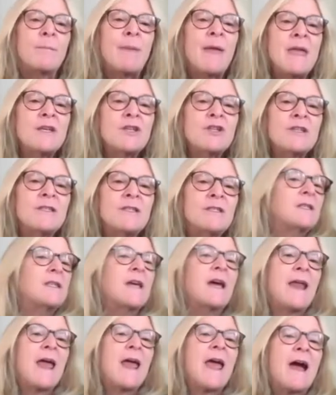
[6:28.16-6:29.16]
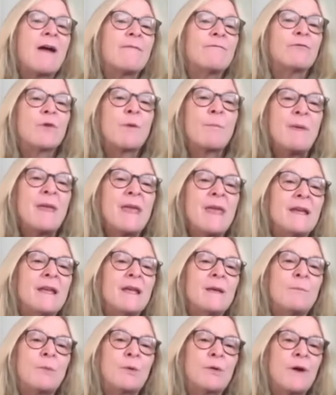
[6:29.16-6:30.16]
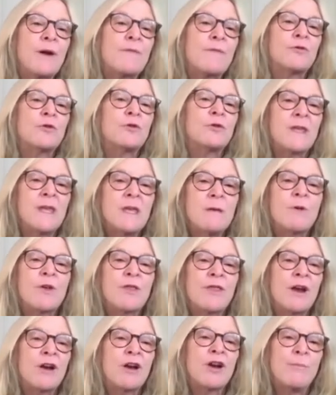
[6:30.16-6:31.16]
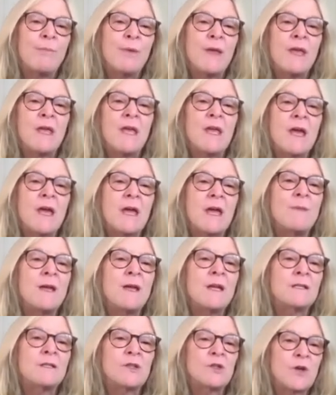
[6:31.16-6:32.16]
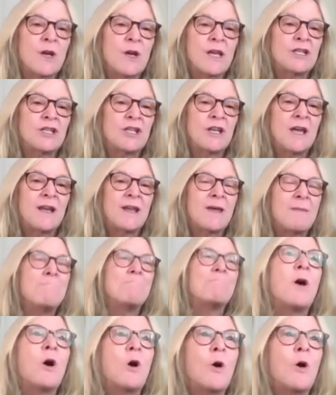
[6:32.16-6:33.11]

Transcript: Patients that have repeated peripheral chemotherapy administration and